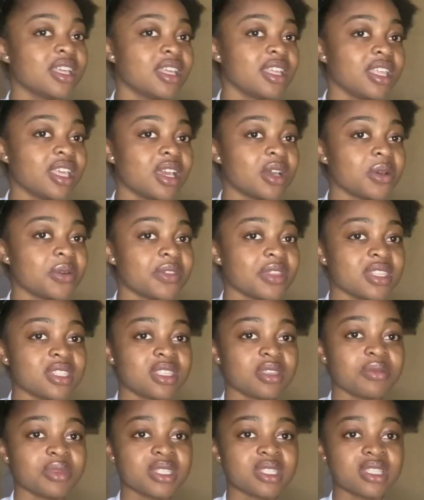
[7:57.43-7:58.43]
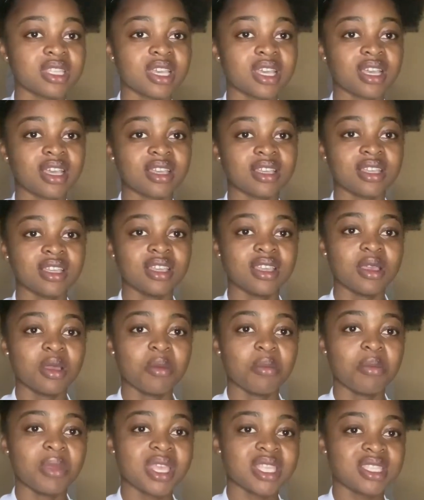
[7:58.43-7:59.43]
Yeah, the semester,
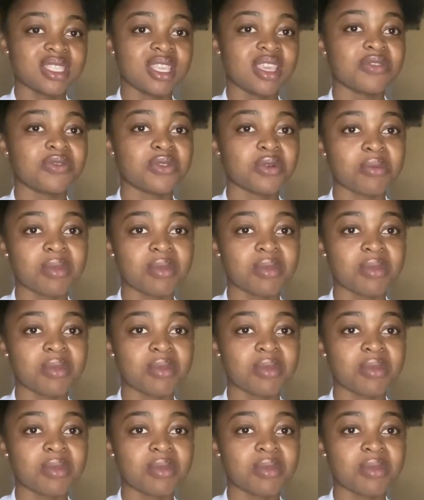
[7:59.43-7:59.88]
my CA for